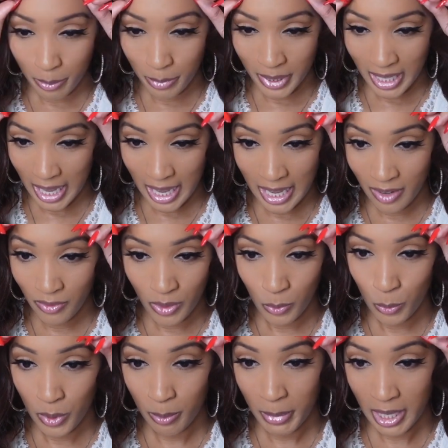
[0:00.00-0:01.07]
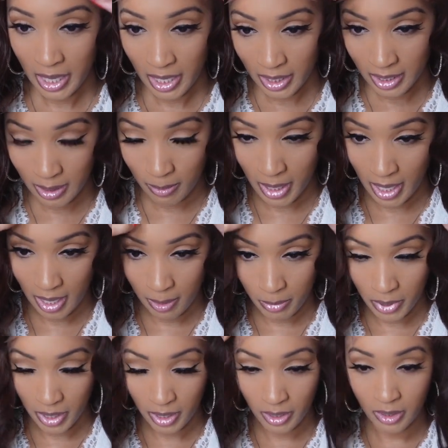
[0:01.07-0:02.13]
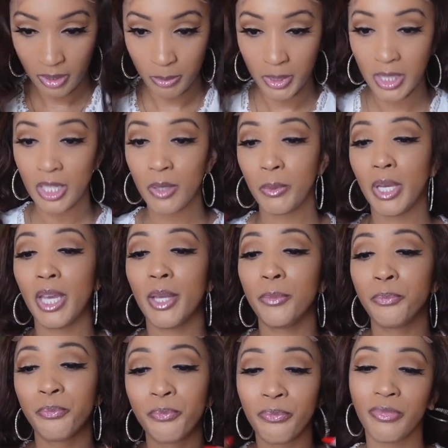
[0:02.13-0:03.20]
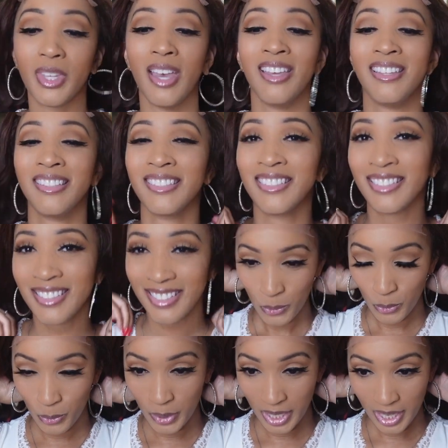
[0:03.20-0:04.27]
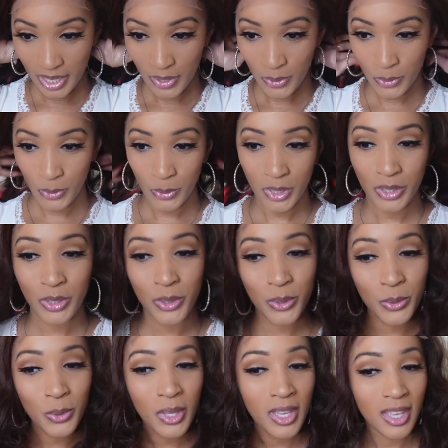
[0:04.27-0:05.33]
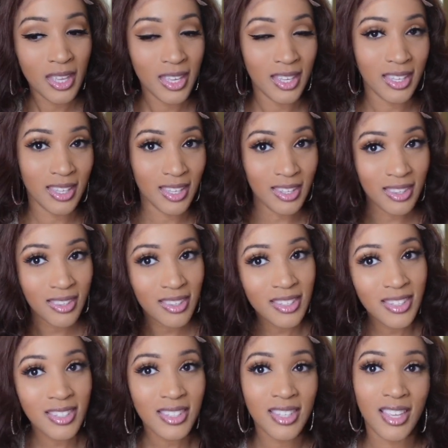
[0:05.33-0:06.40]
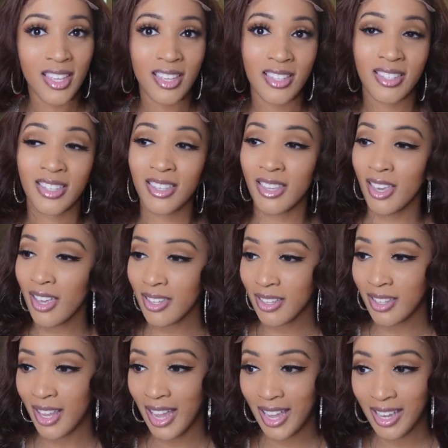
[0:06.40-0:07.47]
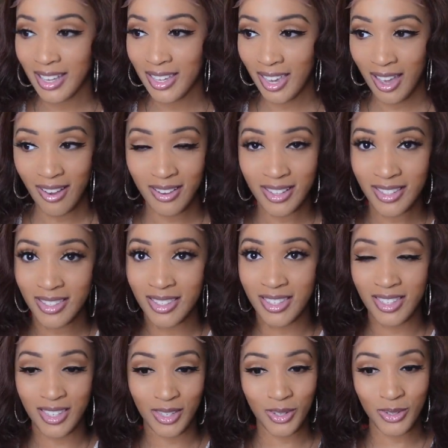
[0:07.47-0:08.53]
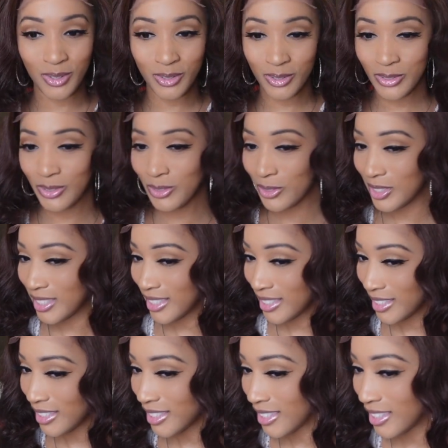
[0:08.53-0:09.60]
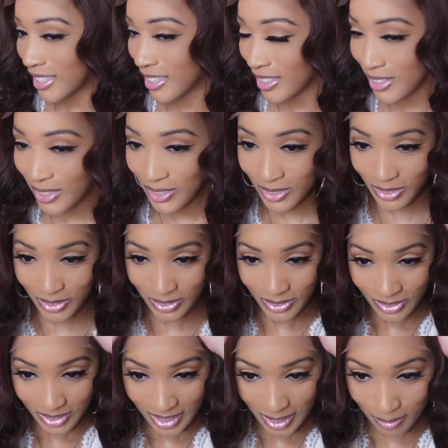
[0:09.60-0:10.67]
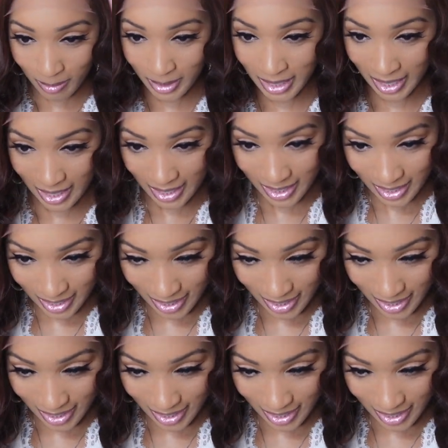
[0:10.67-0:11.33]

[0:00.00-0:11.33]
but I ain't gonna wear my hair to my eyebrows. But anyway, we are going to get this together. Like, y'all, it's cute. It's cute. I'm liking